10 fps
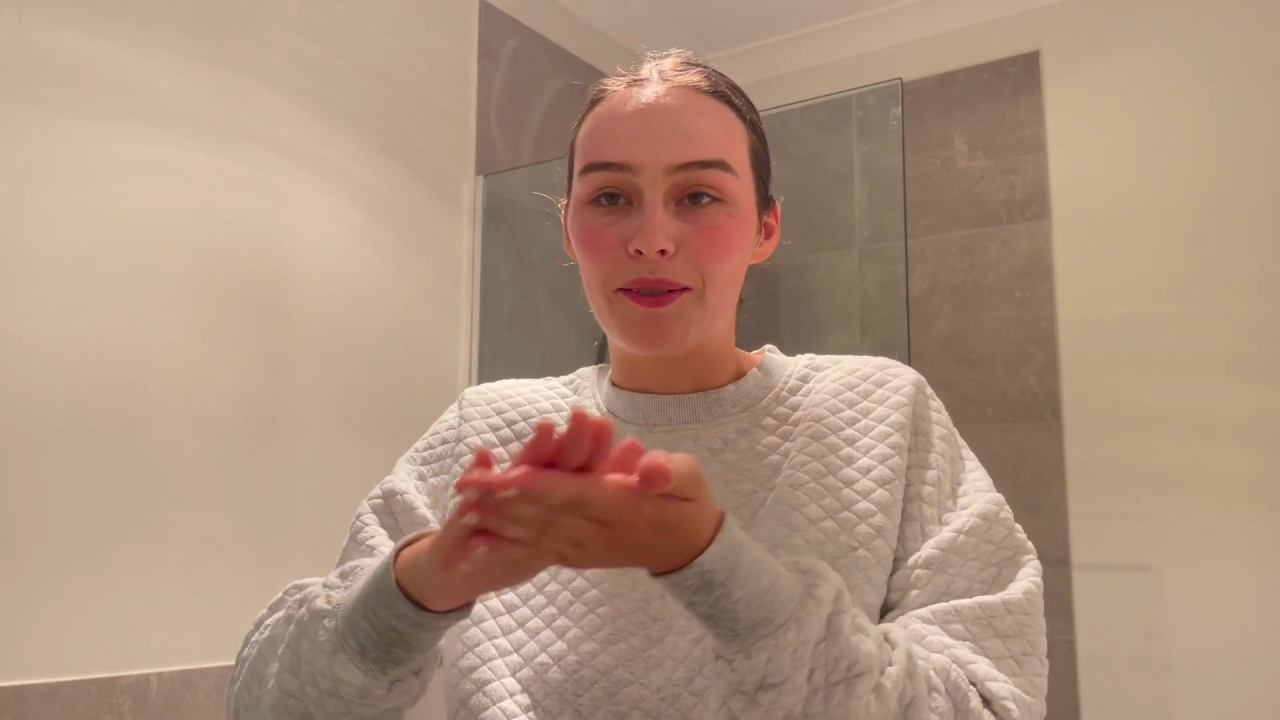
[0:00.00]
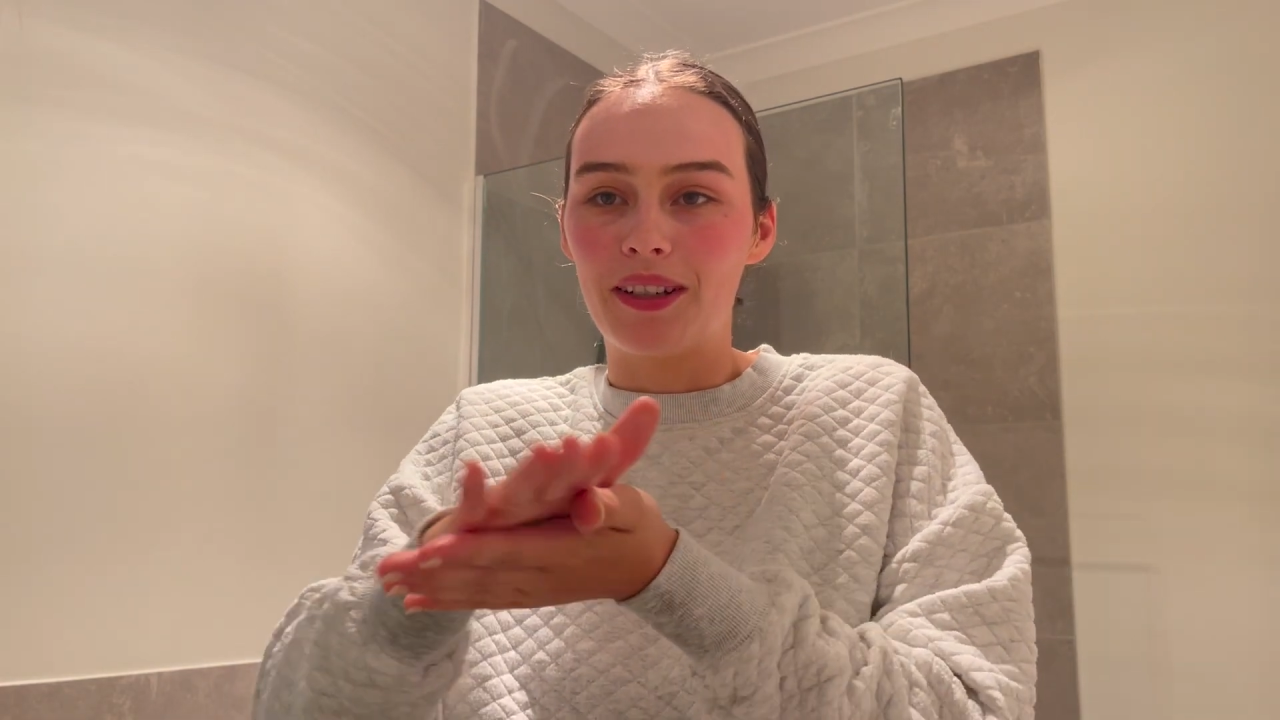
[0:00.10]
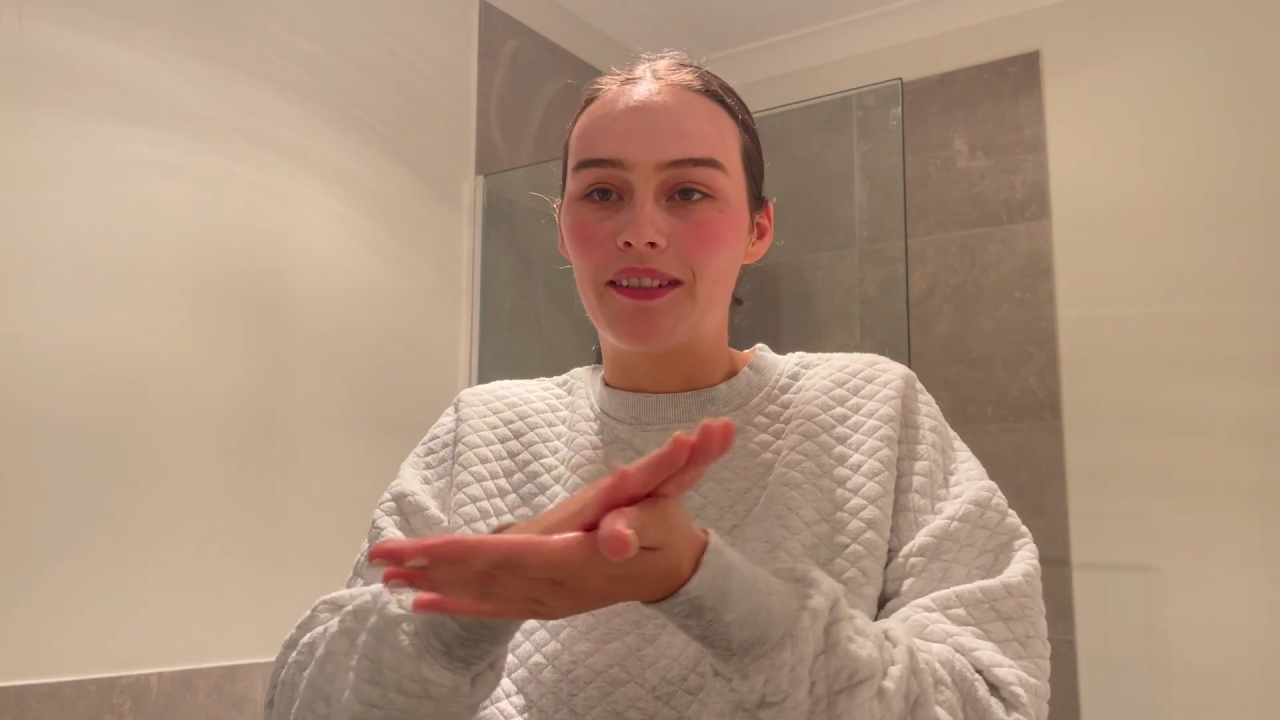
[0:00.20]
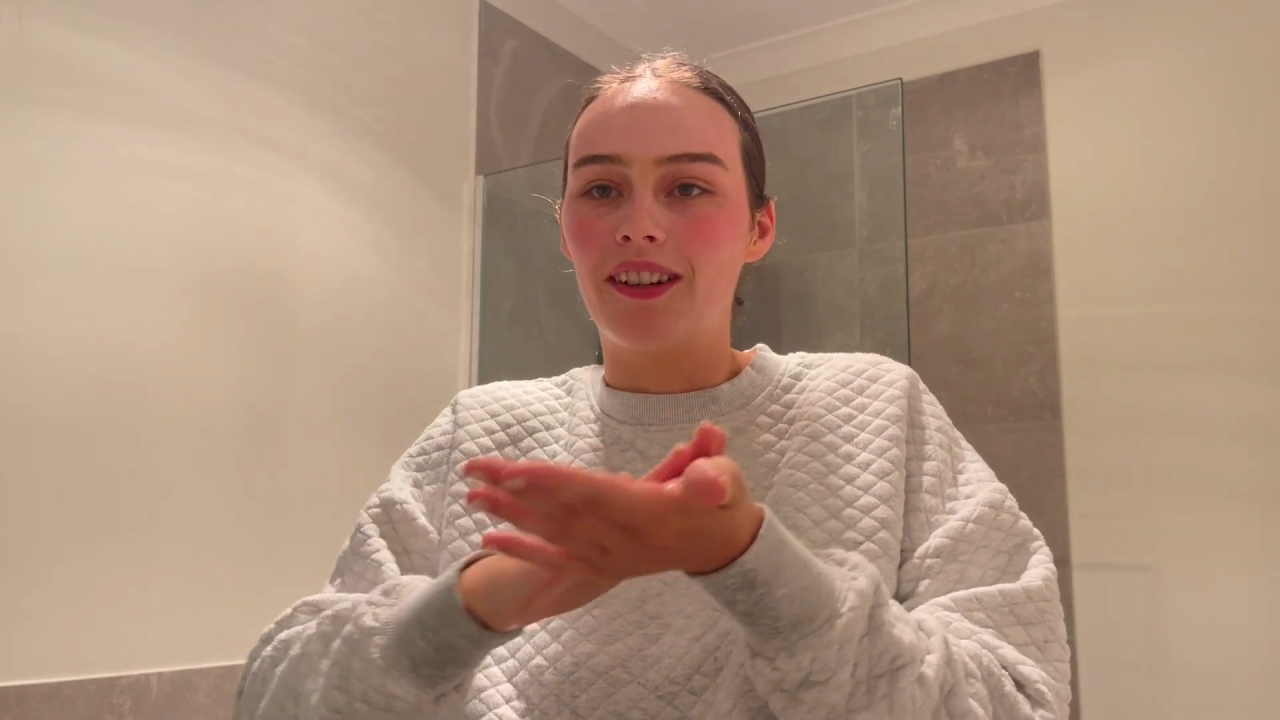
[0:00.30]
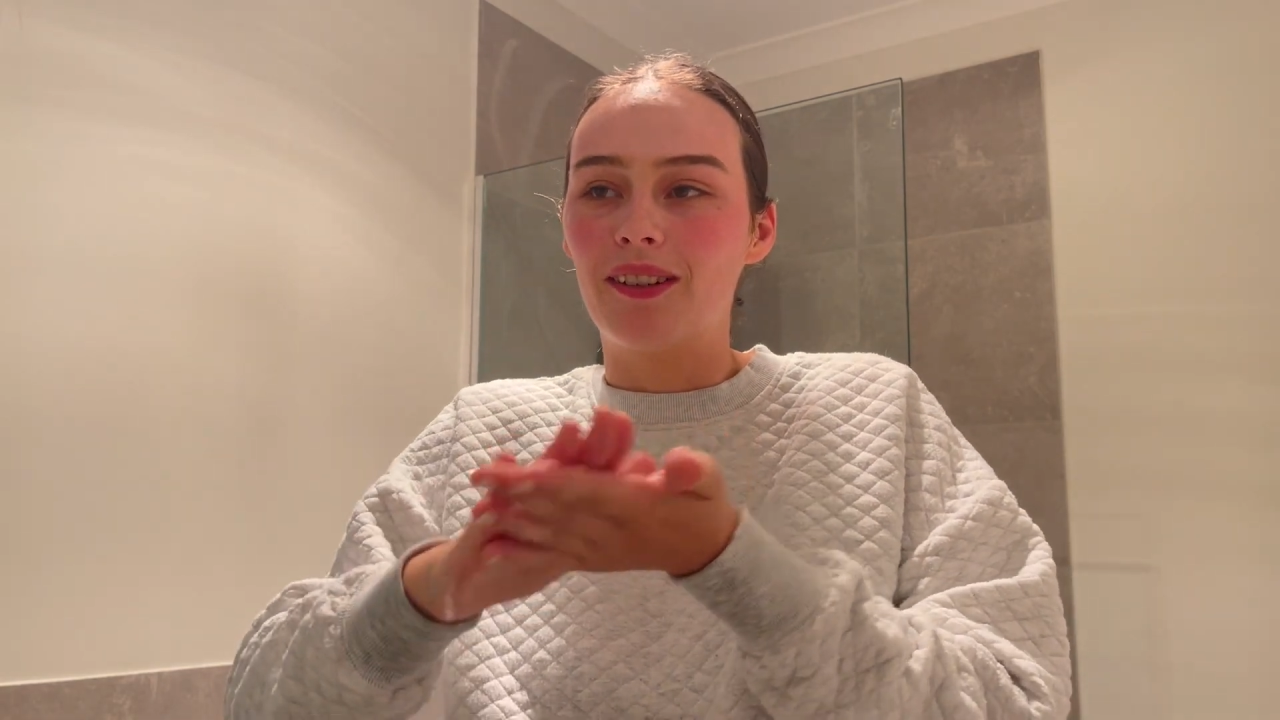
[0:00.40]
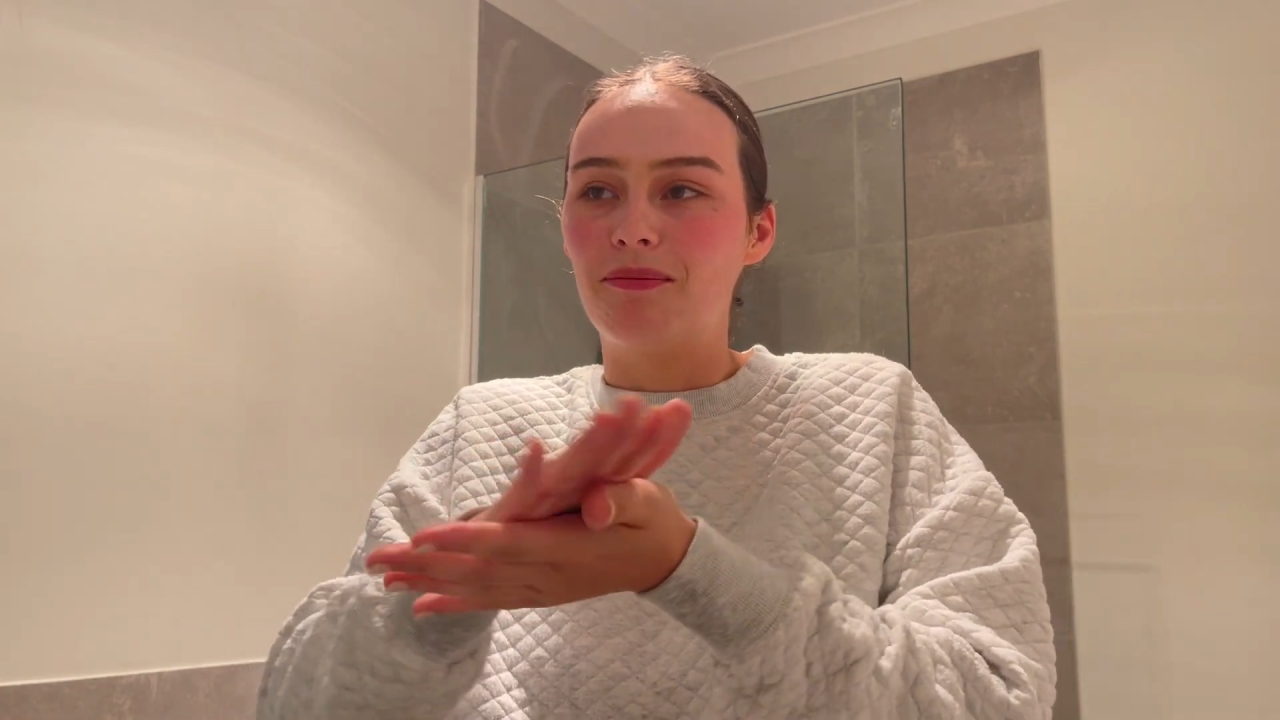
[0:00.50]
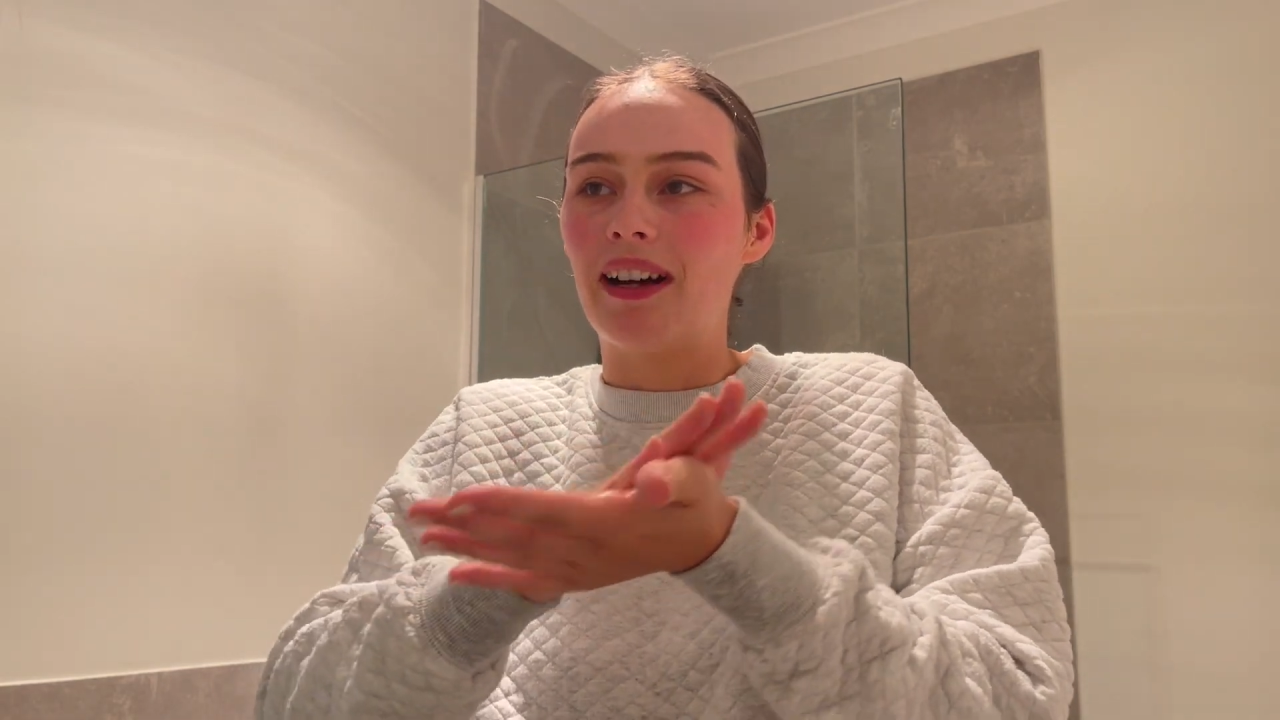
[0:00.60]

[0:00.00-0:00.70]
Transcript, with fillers: doing wrong,